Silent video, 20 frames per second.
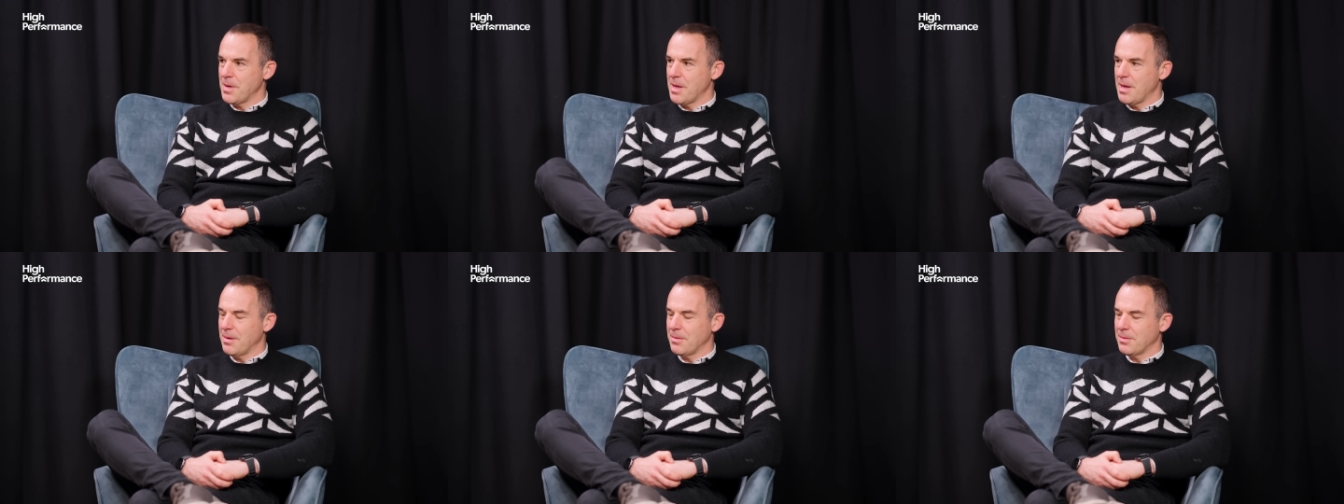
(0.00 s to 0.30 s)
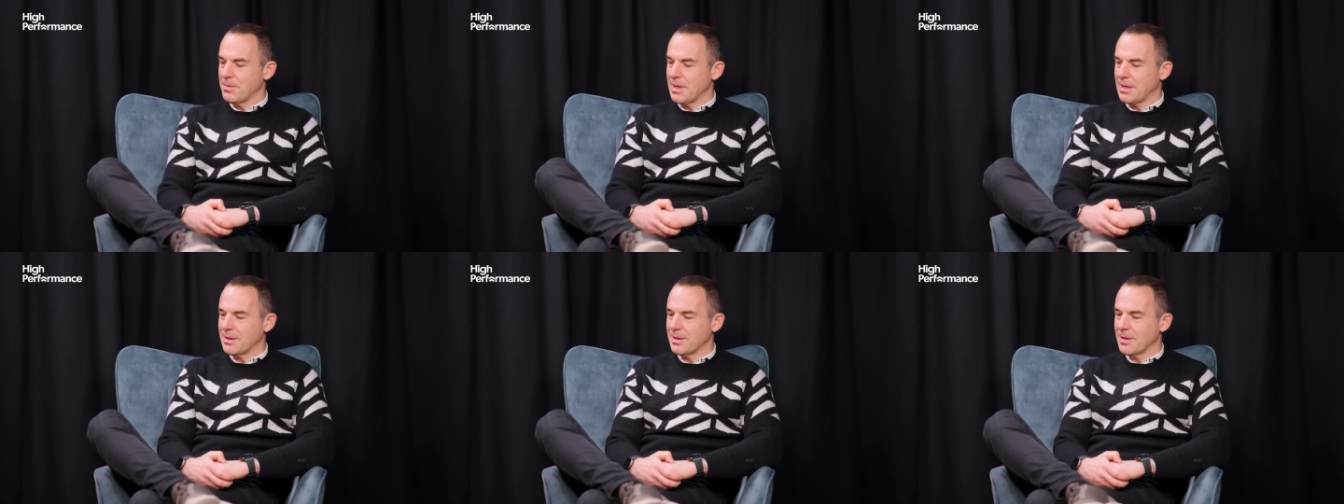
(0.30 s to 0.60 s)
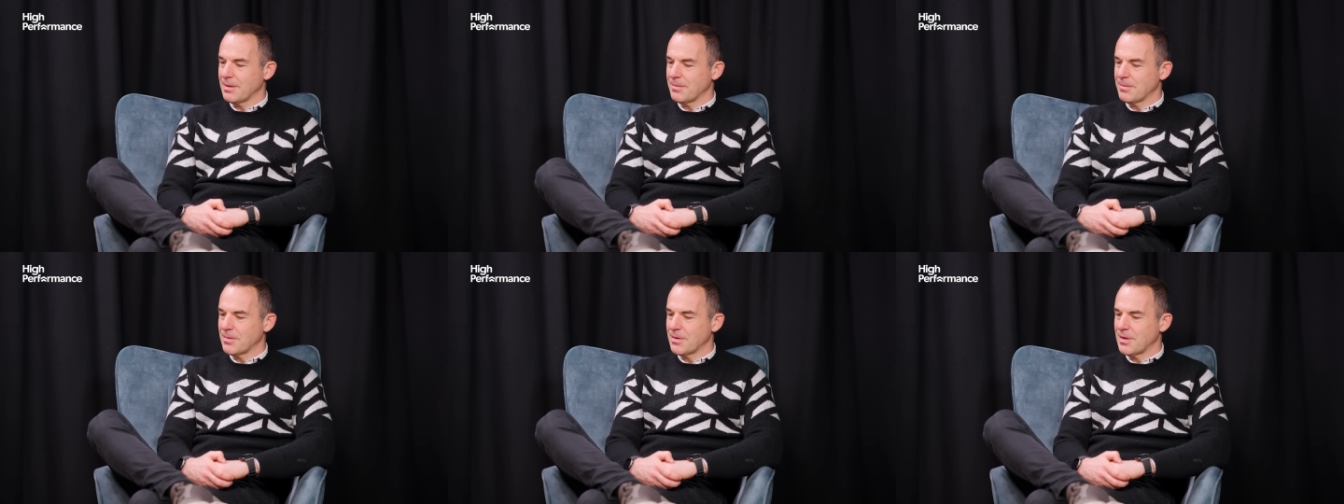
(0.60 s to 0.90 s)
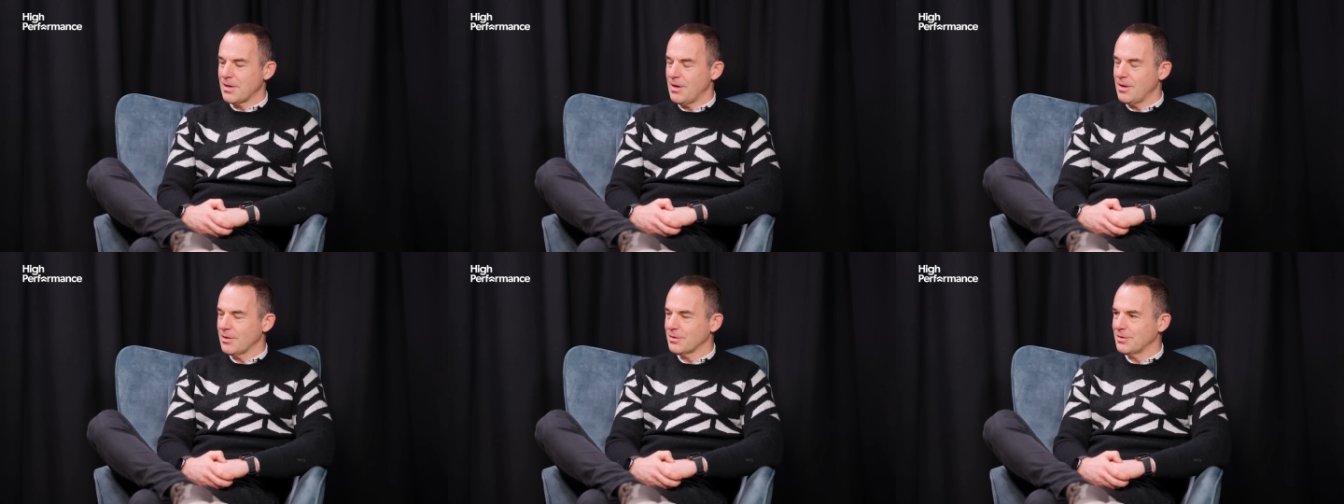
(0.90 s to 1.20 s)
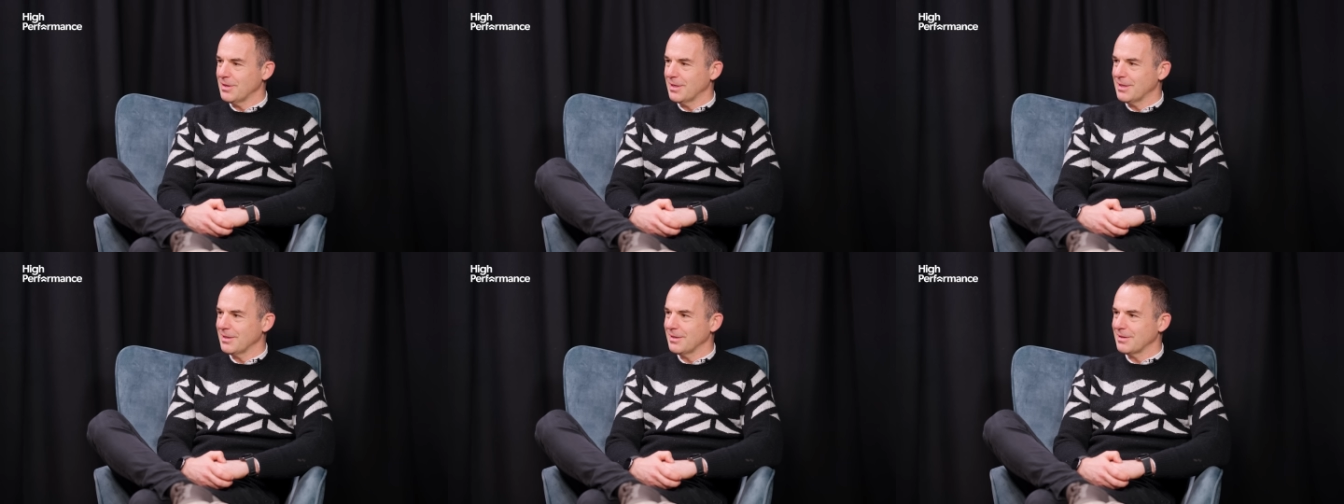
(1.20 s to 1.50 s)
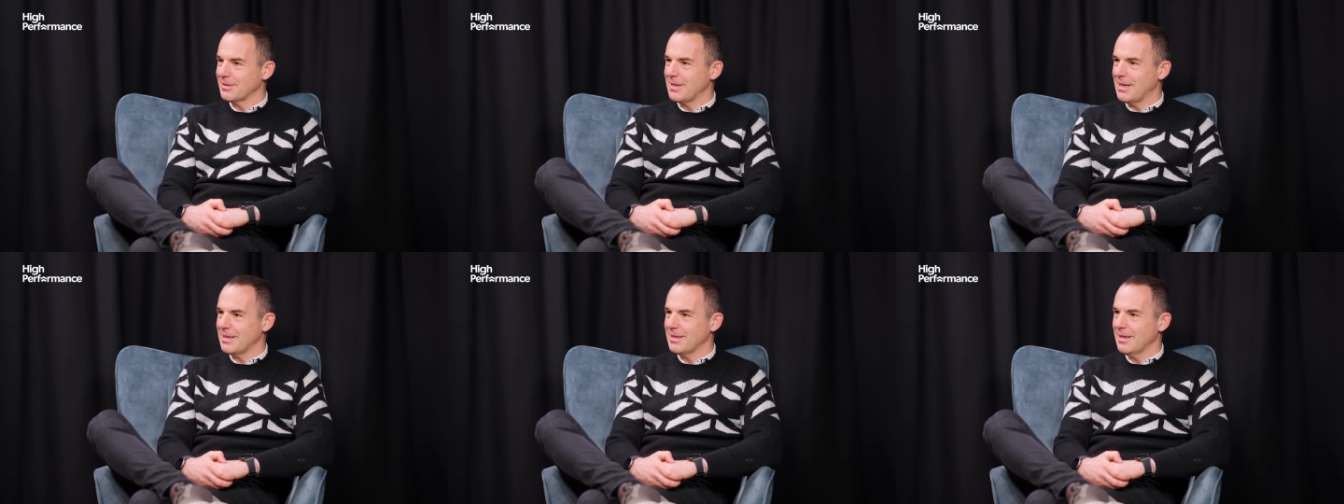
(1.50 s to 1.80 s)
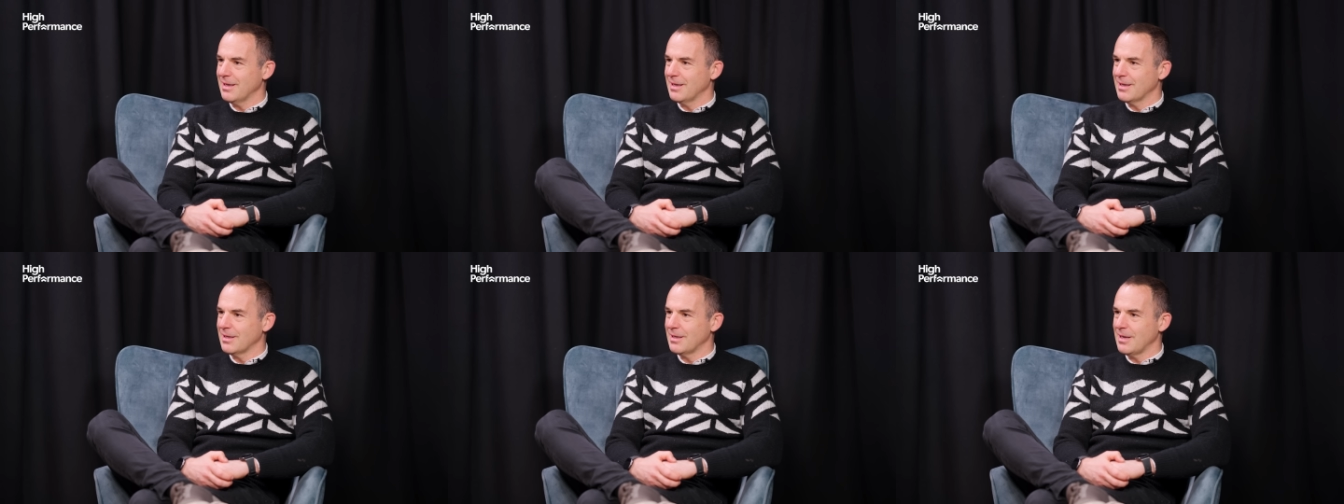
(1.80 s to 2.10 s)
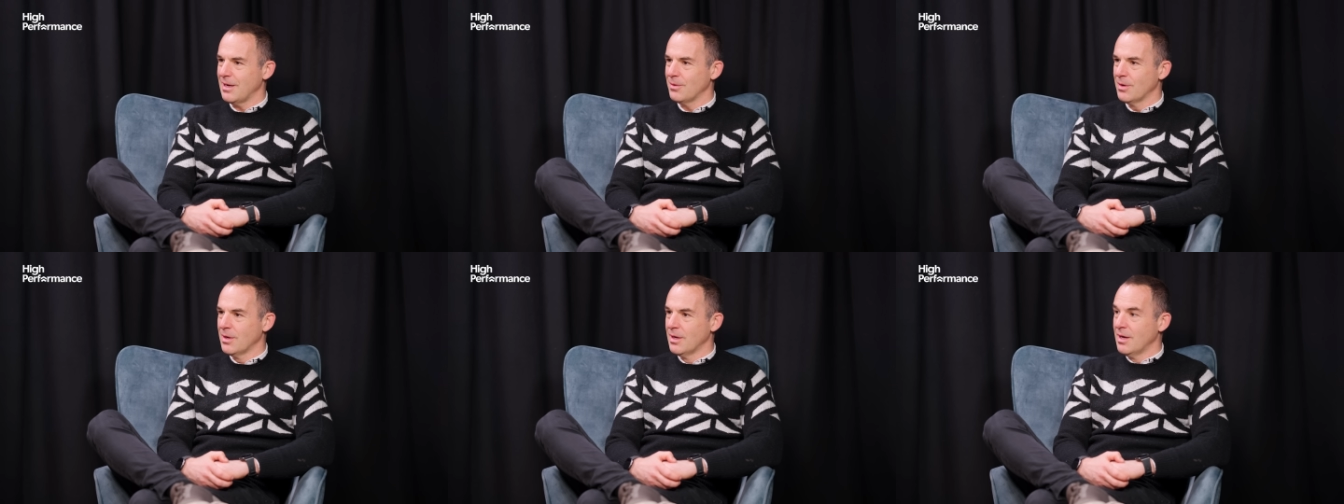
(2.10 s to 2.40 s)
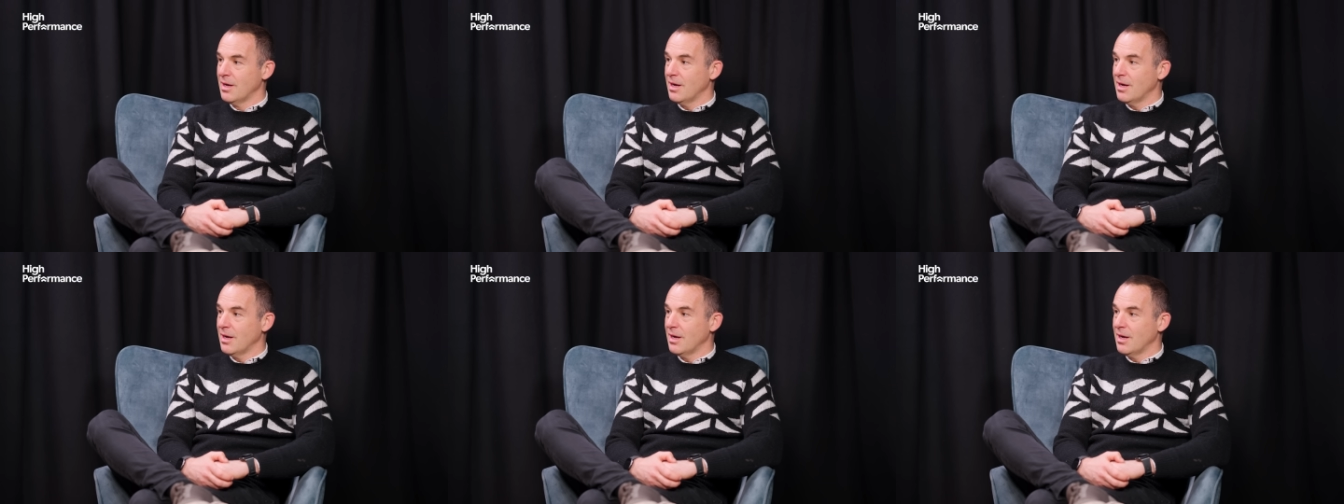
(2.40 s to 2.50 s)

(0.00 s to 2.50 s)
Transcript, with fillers: a, uh, we had a car sticker that said it, you know,